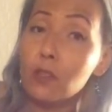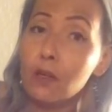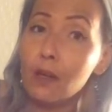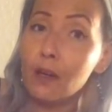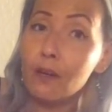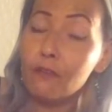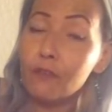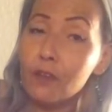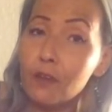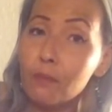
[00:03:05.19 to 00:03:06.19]
lot of
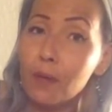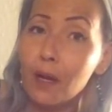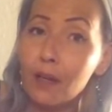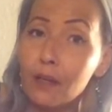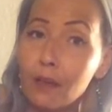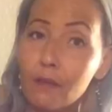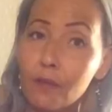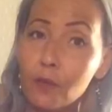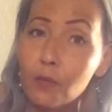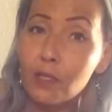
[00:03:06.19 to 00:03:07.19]
my
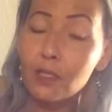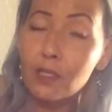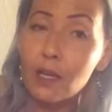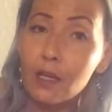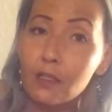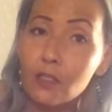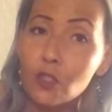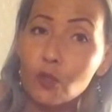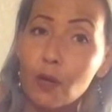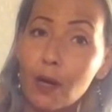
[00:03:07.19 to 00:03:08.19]
viewers and
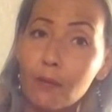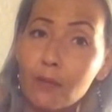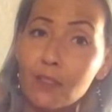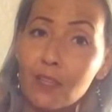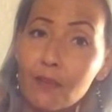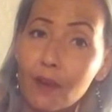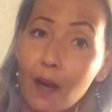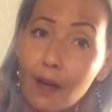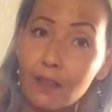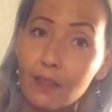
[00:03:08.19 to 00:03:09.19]
subscribers have
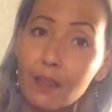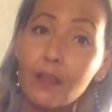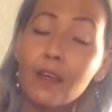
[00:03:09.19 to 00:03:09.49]
asked